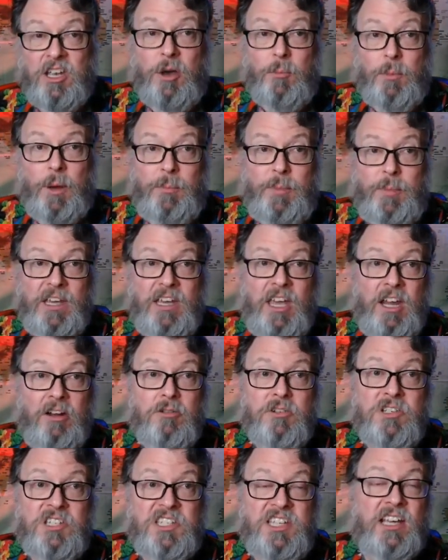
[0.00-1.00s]
But Big Hero
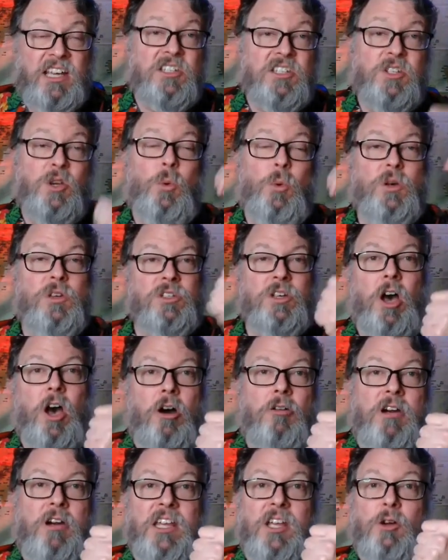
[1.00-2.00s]
6 was
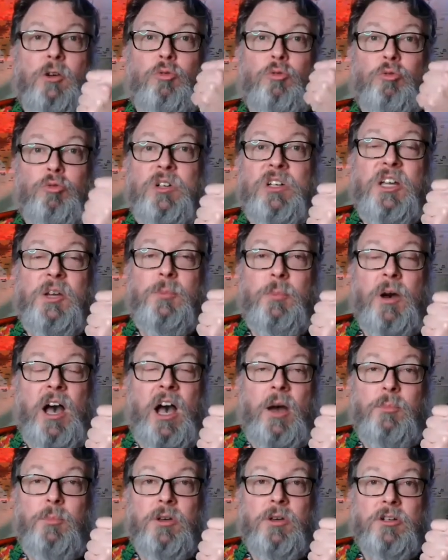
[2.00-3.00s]
already a really
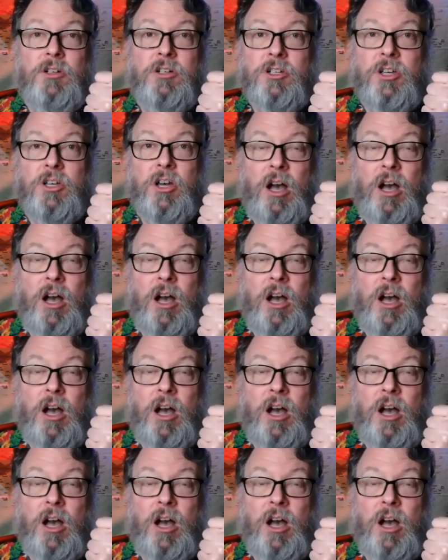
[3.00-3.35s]
popular